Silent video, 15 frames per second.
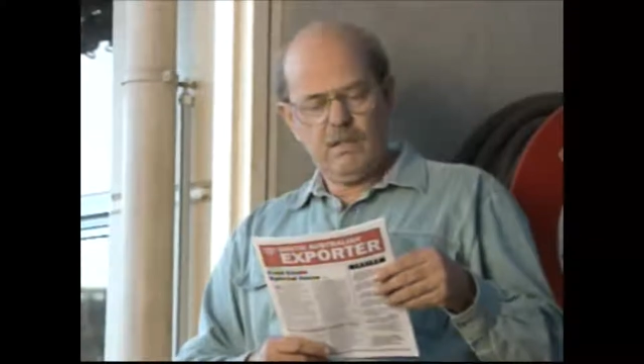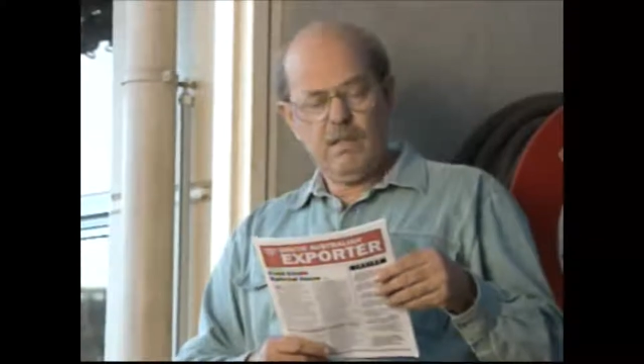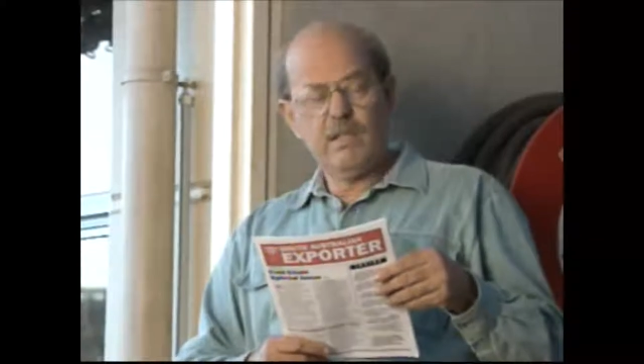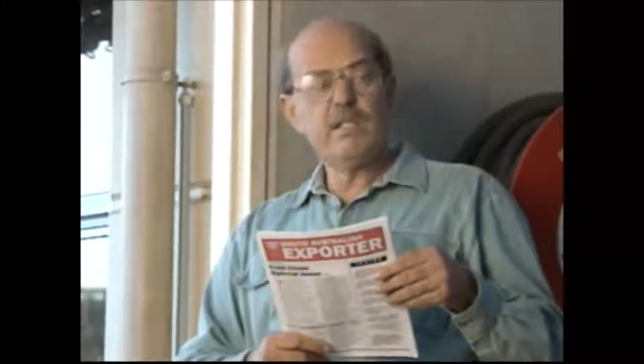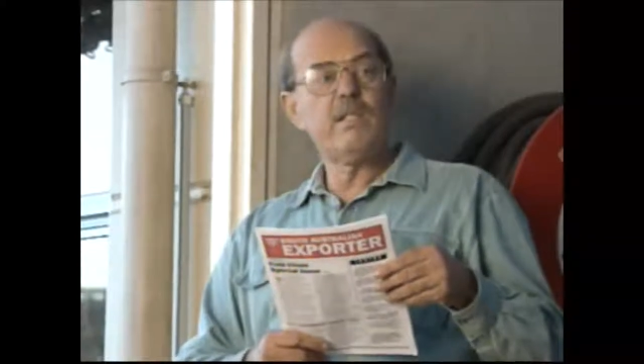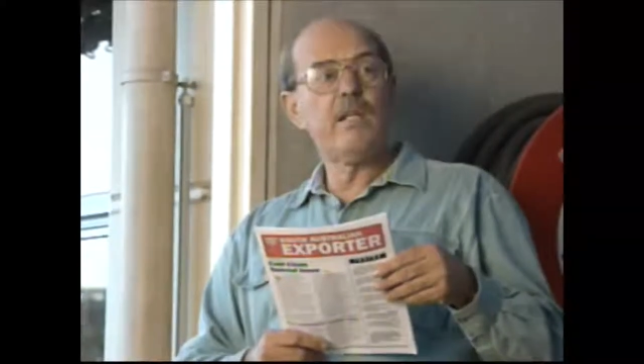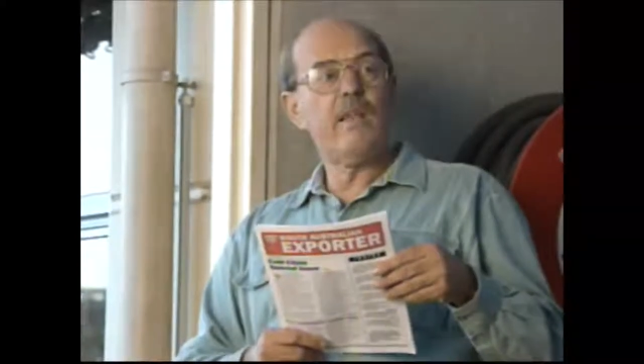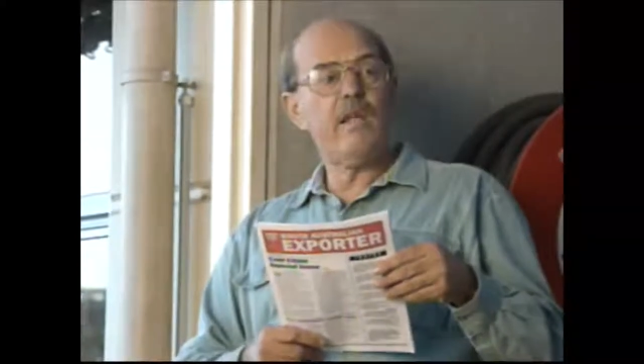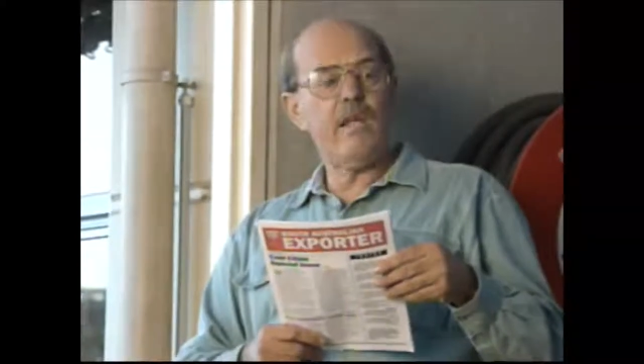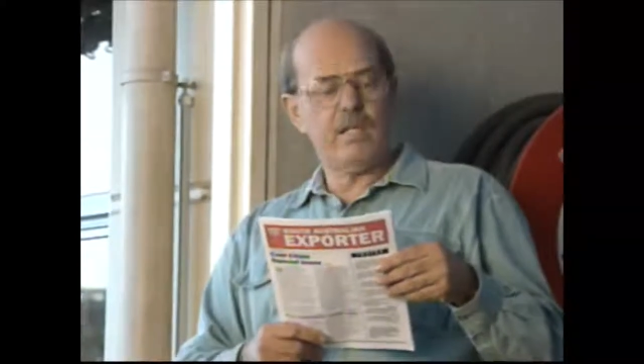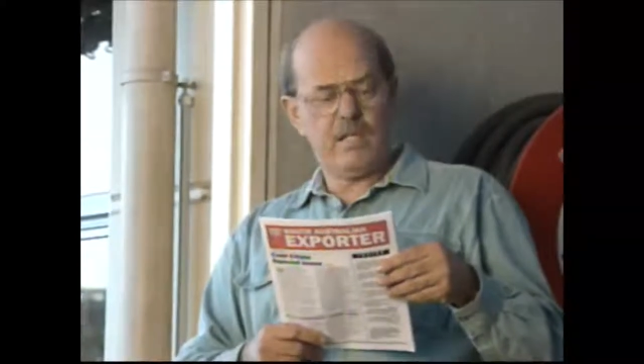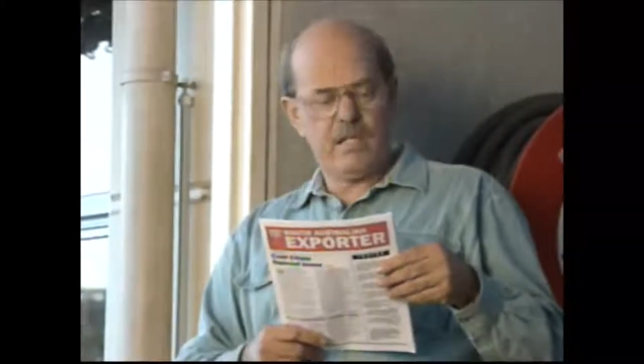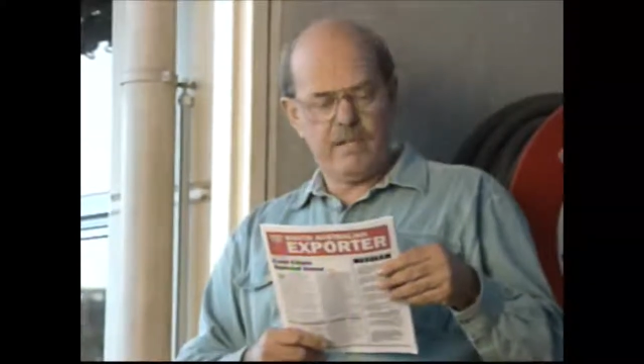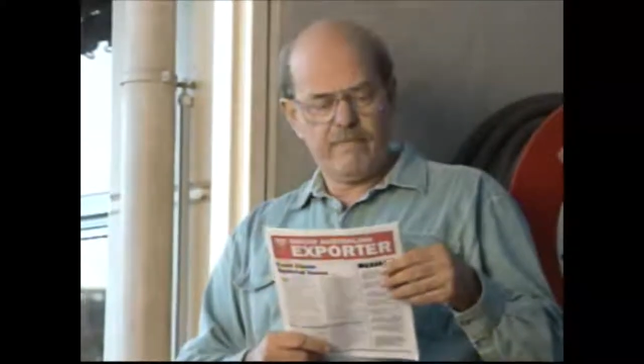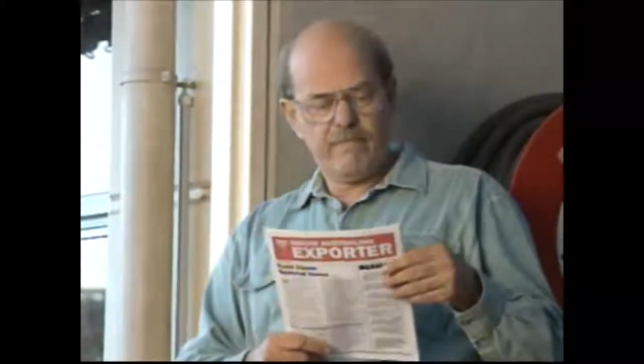Listen to
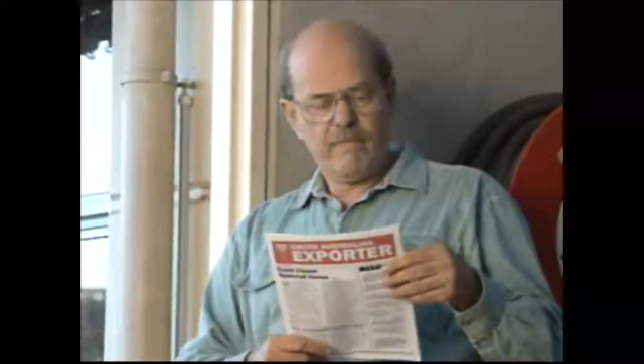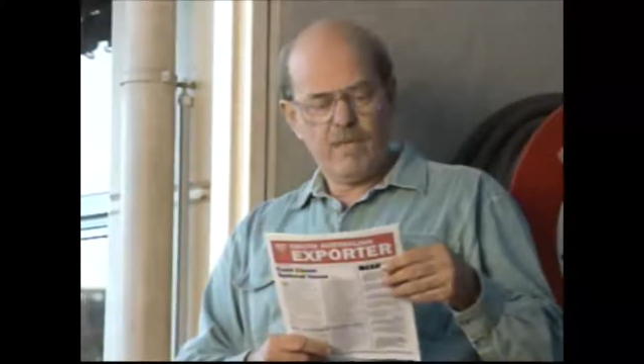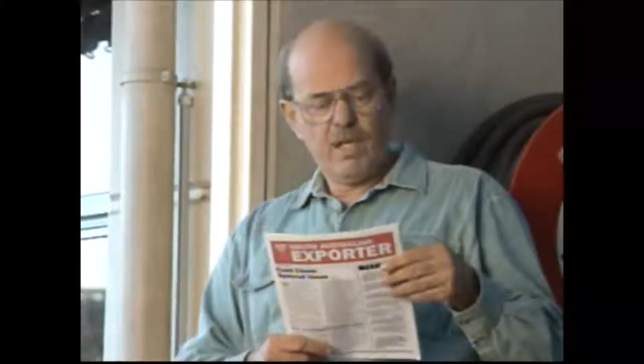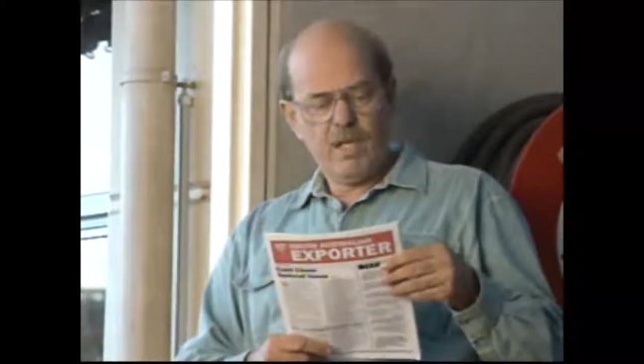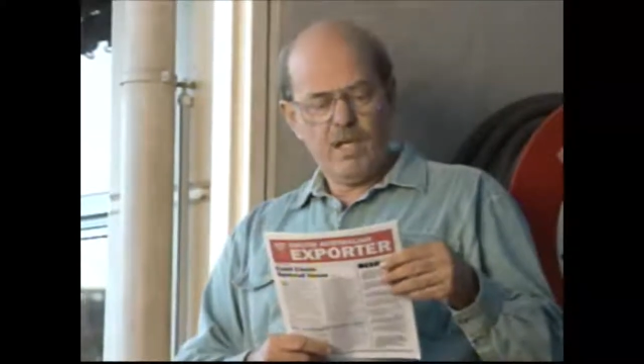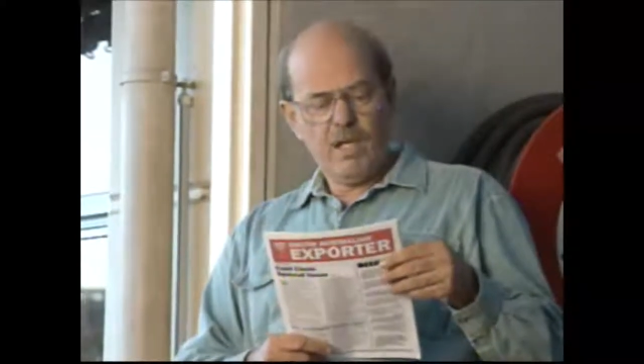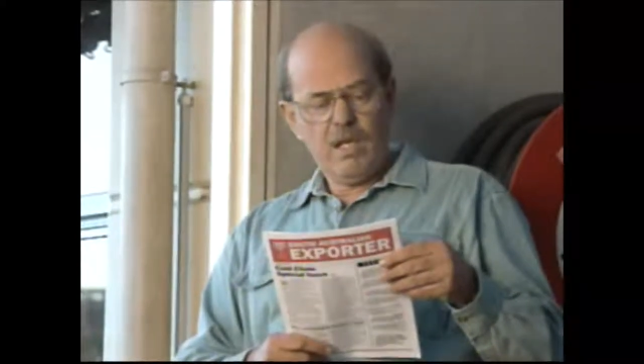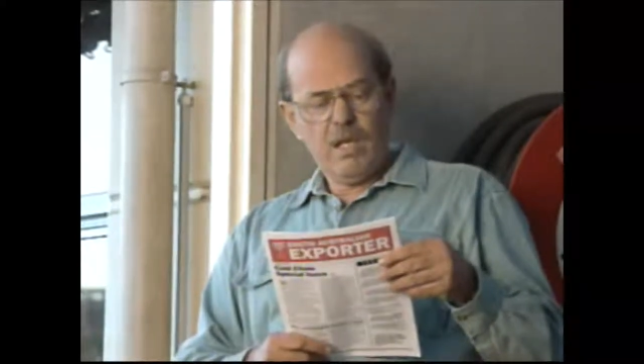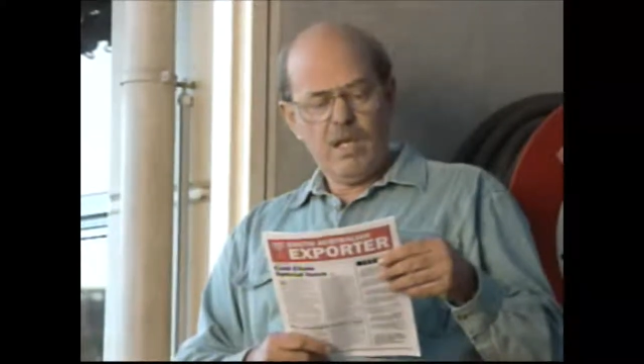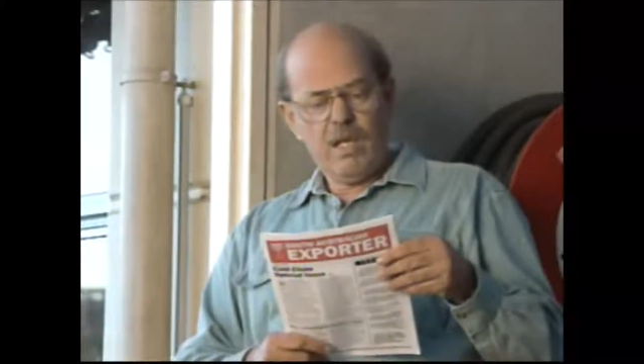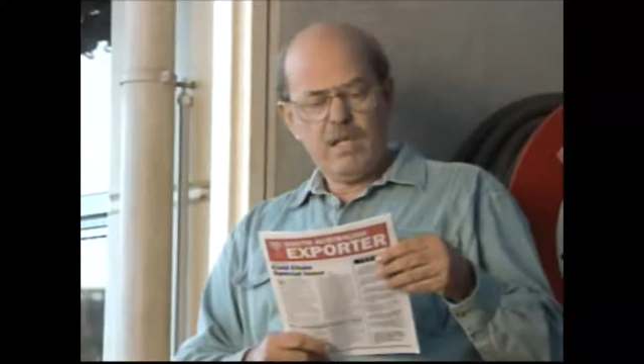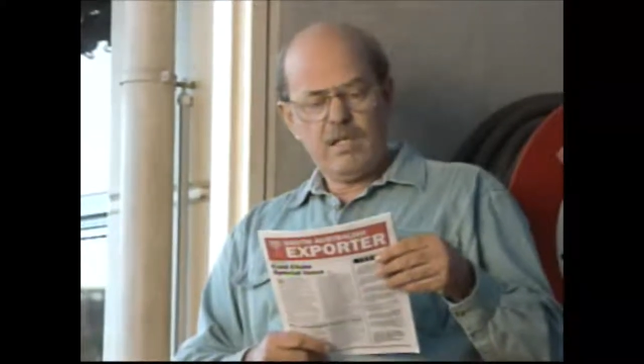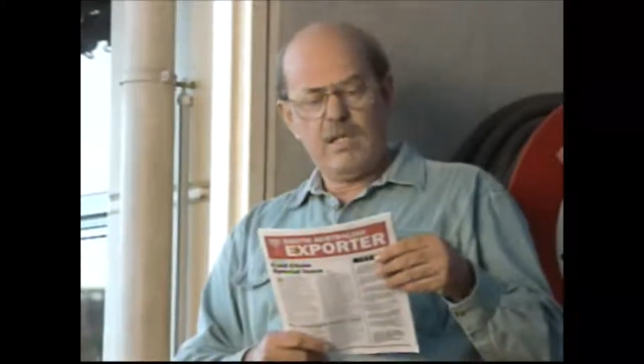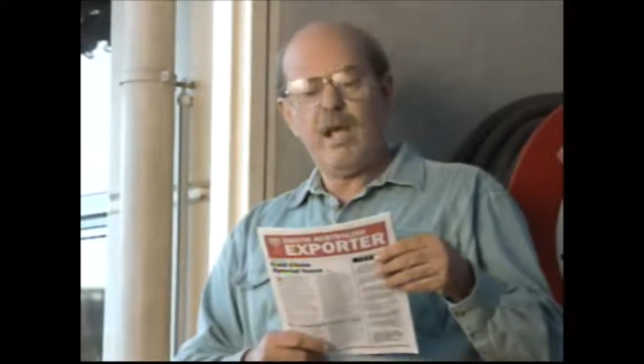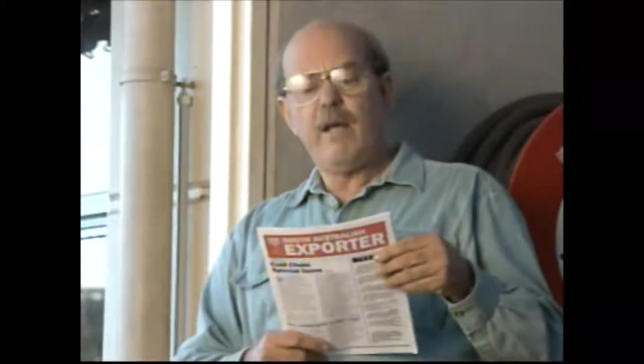this.
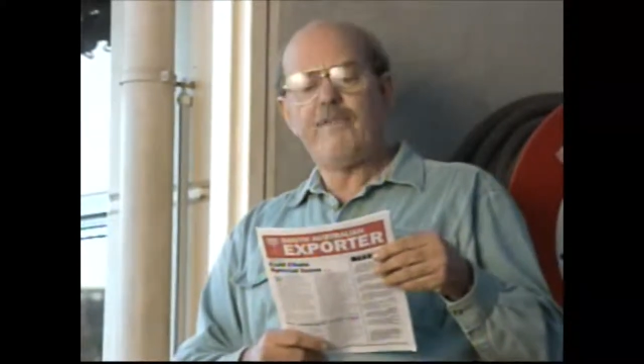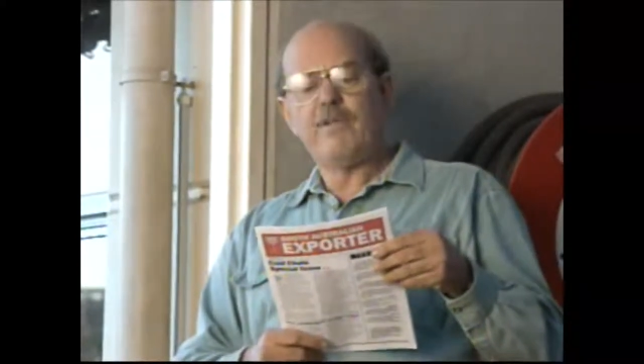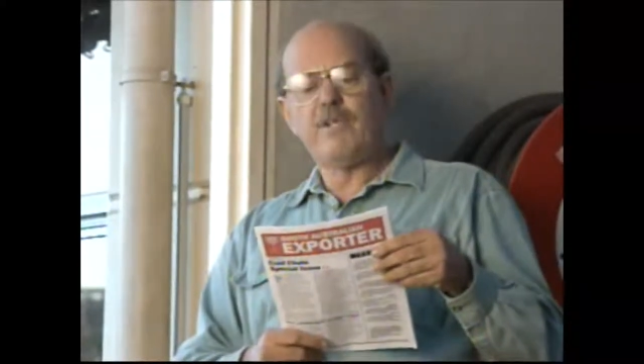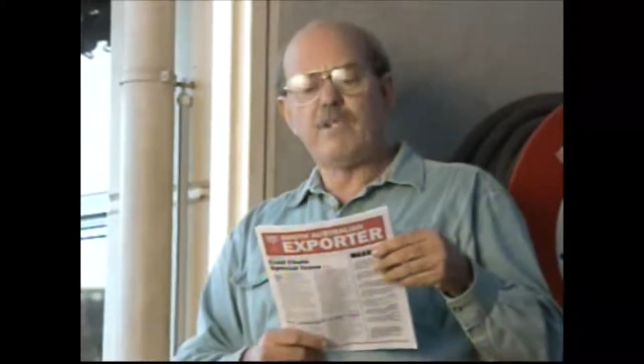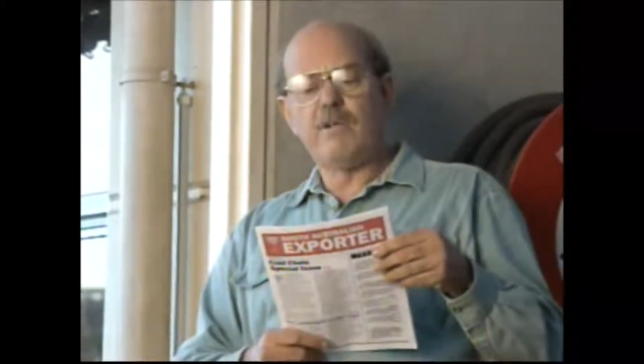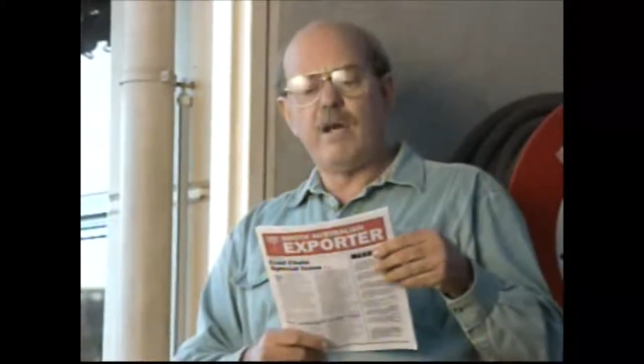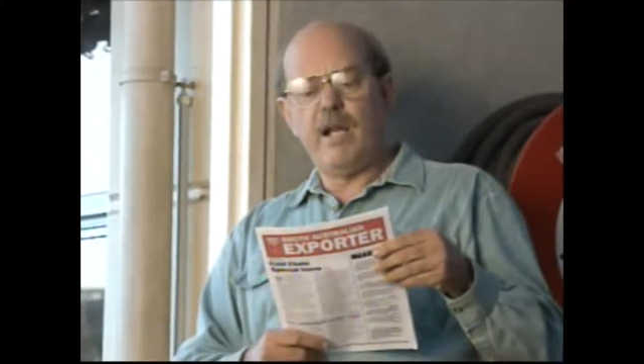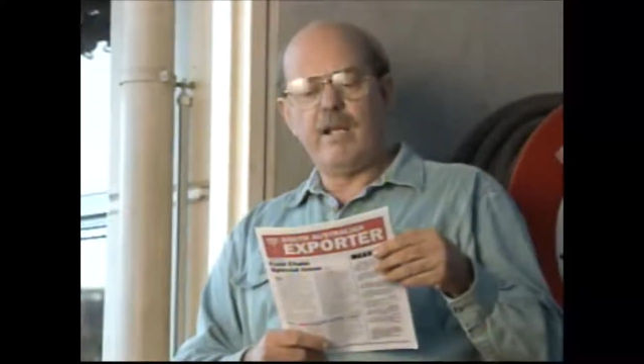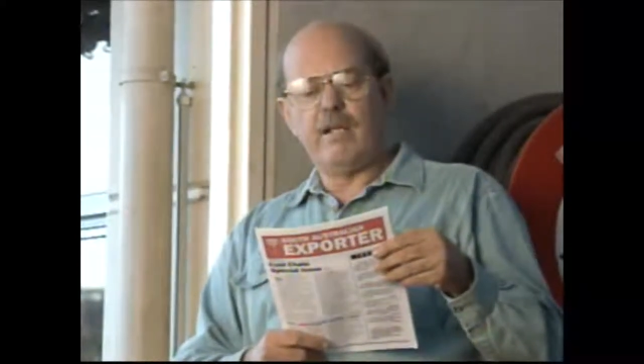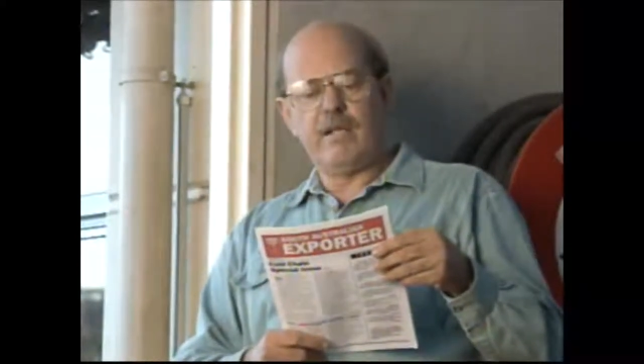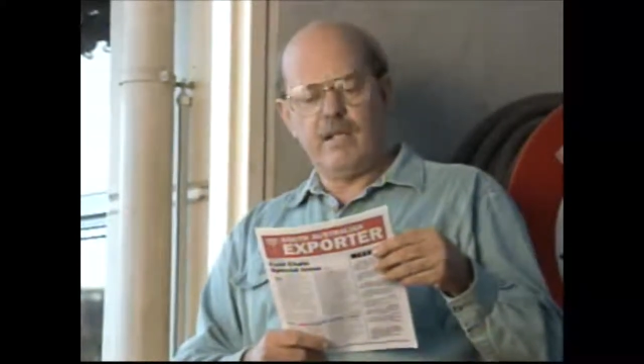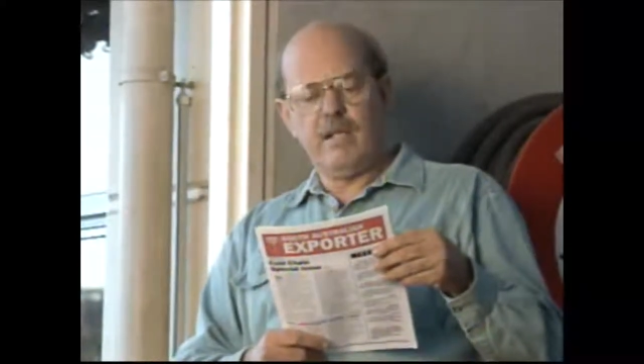South Australian